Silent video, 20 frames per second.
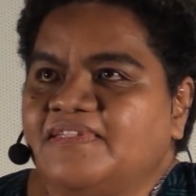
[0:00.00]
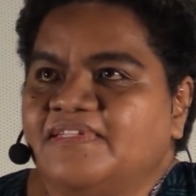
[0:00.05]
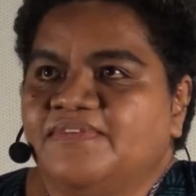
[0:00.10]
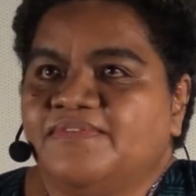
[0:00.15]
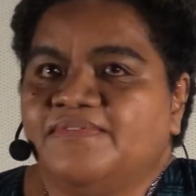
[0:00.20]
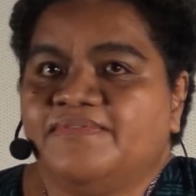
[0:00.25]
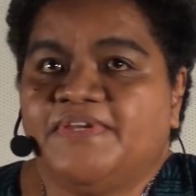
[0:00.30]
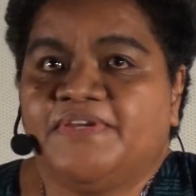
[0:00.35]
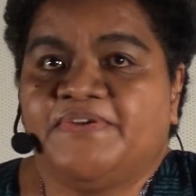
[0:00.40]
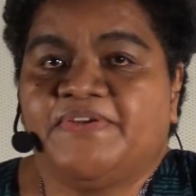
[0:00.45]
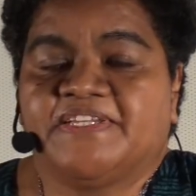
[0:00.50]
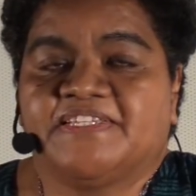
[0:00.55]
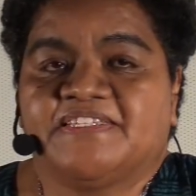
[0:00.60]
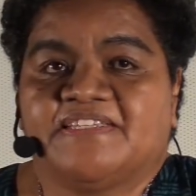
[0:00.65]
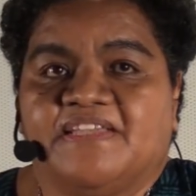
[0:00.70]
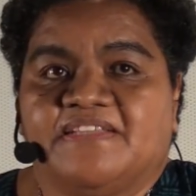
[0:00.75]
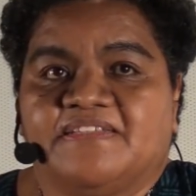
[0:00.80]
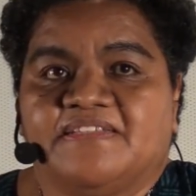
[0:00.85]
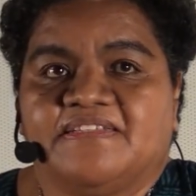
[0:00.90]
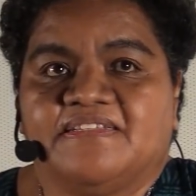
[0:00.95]
we're very
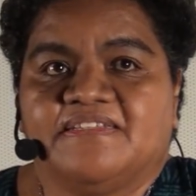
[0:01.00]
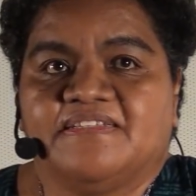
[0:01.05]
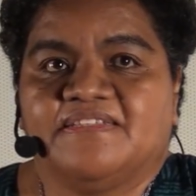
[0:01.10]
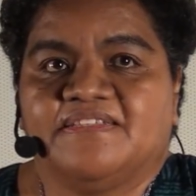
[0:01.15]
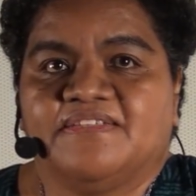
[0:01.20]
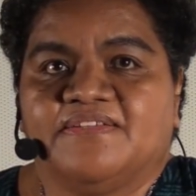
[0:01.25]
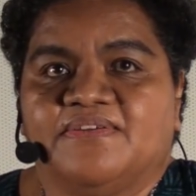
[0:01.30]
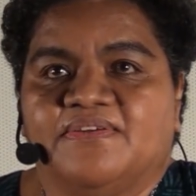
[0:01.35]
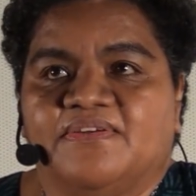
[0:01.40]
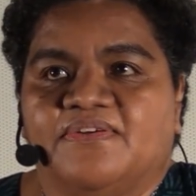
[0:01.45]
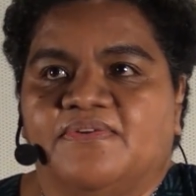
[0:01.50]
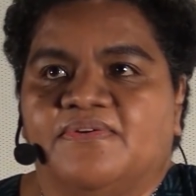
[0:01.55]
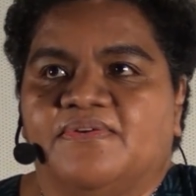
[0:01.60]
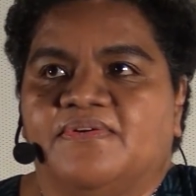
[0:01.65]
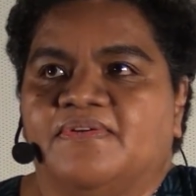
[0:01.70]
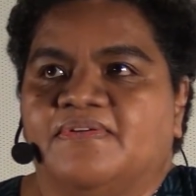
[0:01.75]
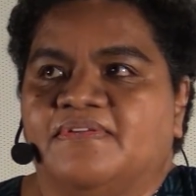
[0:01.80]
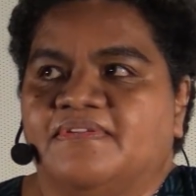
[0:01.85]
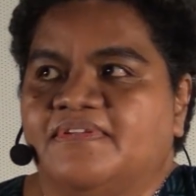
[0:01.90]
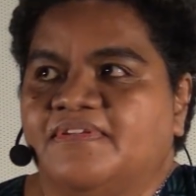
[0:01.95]
excited. Oh,
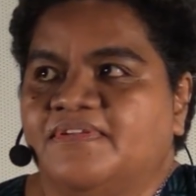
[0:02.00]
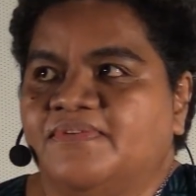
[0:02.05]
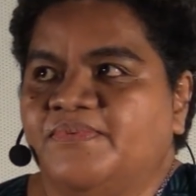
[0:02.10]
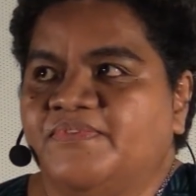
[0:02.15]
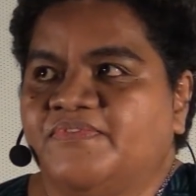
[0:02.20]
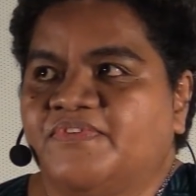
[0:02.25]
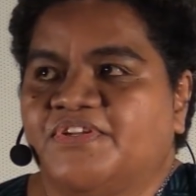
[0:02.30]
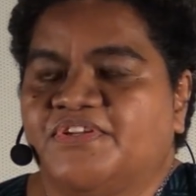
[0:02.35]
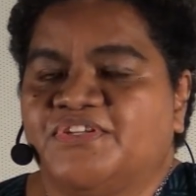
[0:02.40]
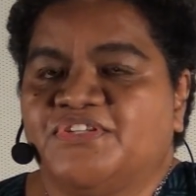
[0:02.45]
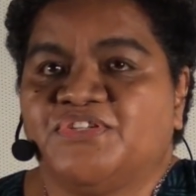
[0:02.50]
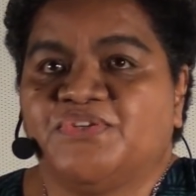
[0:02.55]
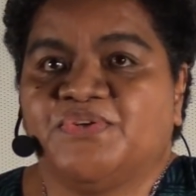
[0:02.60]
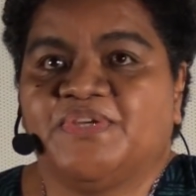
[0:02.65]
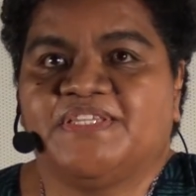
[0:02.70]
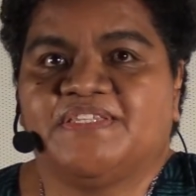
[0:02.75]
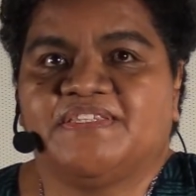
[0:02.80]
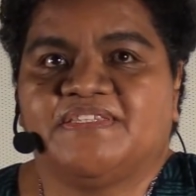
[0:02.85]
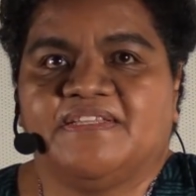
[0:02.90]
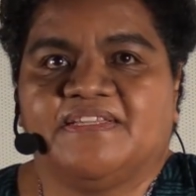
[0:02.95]
we've got a
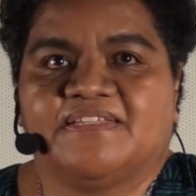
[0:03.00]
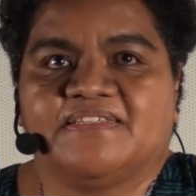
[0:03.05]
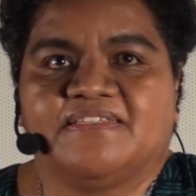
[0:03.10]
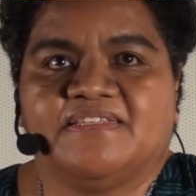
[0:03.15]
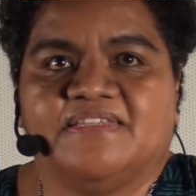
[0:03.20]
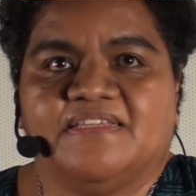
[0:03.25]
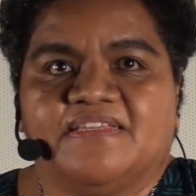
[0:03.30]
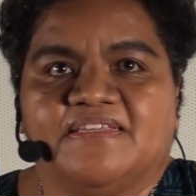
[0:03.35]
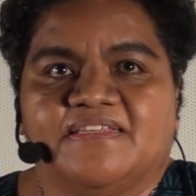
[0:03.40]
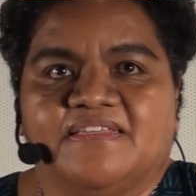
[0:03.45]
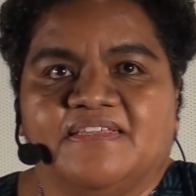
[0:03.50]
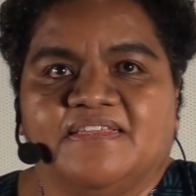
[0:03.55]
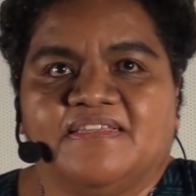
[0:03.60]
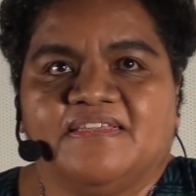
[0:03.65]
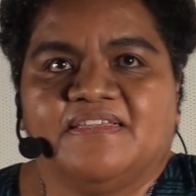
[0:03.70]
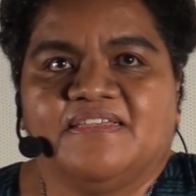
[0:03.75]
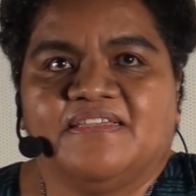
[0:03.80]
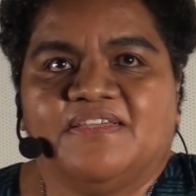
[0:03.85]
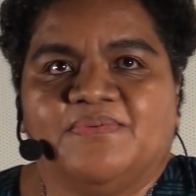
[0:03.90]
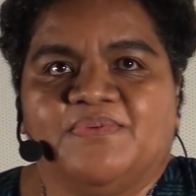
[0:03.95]
choice next year.
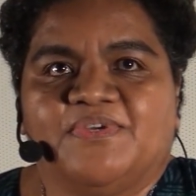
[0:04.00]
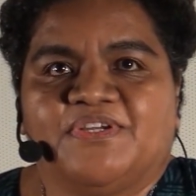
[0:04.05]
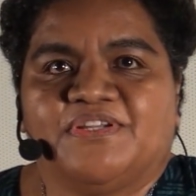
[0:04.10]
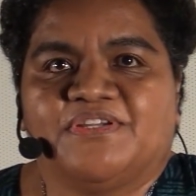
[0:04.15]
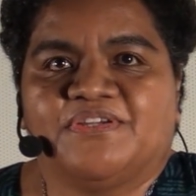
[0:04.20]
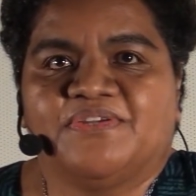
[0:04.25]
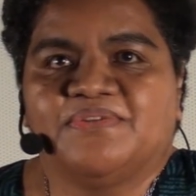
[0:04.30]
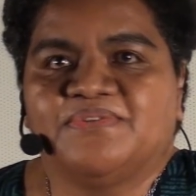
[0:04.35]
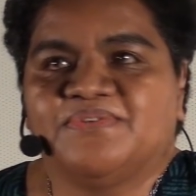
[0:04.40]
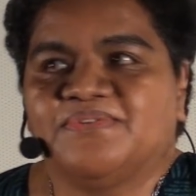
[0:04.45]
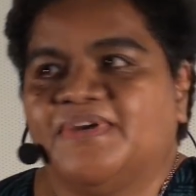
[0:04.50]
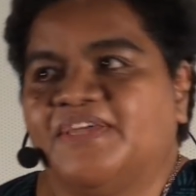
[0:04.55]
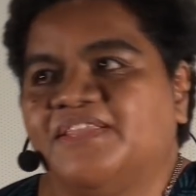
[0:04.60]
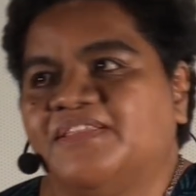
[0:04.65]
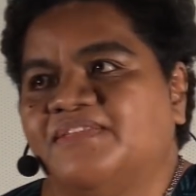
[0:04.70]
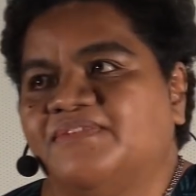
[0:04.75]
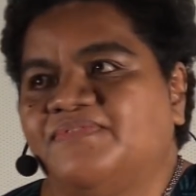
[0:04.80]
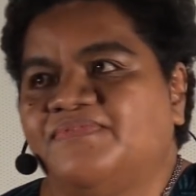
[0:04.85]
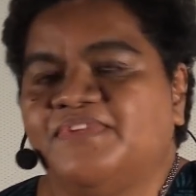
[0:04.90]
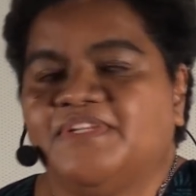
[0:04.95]
We're going to go to either
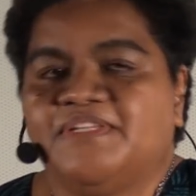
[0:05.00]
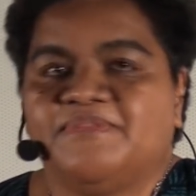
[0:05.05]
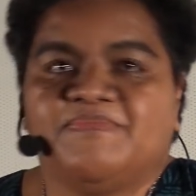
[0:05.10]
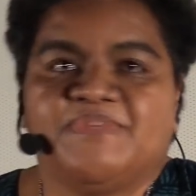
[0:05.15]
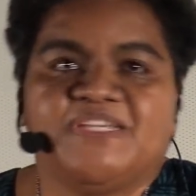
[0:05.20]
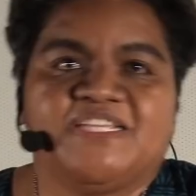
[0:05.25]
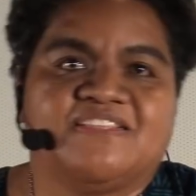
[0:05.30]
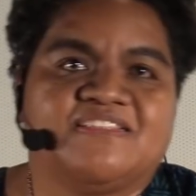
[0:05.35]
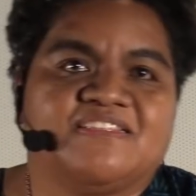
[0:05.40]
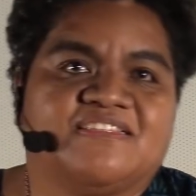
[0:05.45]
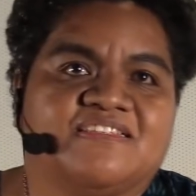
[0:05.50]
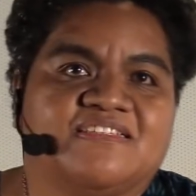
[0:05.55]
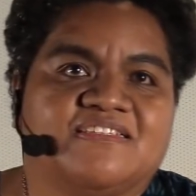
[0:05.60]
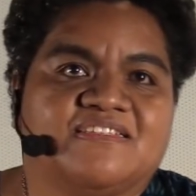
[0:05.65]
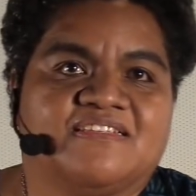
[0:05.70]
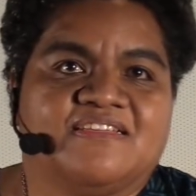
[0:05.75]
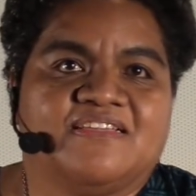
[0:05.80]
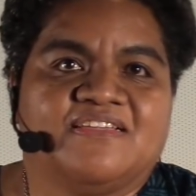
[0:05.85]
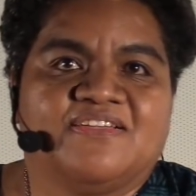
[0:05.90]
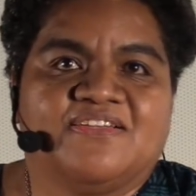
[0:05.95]
the Philippines
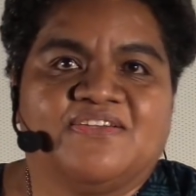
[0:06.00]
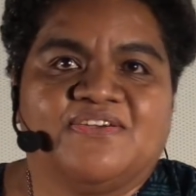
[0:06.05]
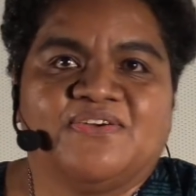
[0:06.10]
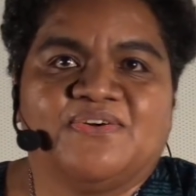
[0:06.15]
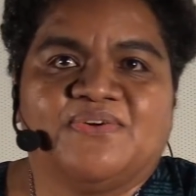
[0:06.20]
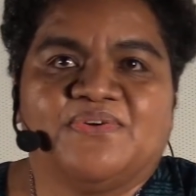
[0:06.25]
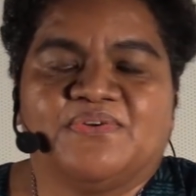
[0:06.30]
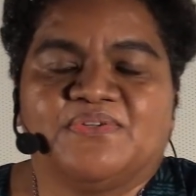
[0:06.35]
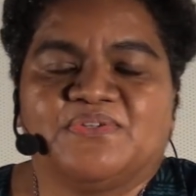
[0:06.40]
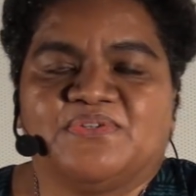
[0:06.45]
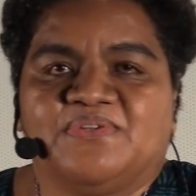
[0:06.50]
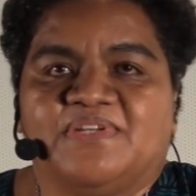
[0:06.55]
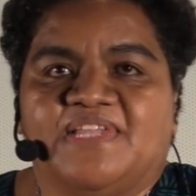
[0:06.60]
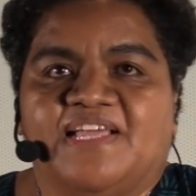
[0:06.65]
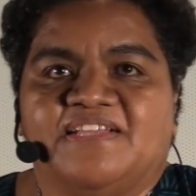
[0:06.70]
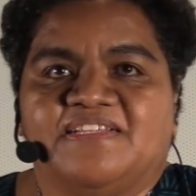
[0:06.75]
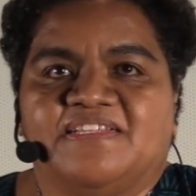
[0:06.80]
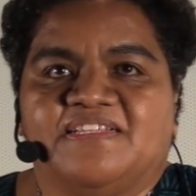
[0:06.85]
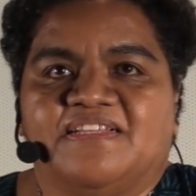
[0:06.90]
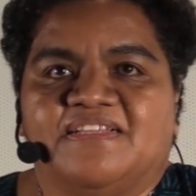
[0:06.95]
or to
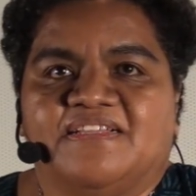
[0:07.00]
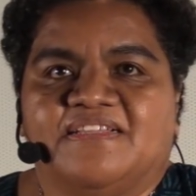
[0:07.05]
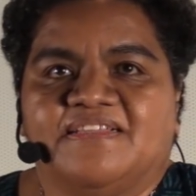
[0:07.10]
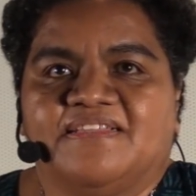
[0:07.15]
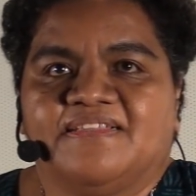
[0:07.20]
London.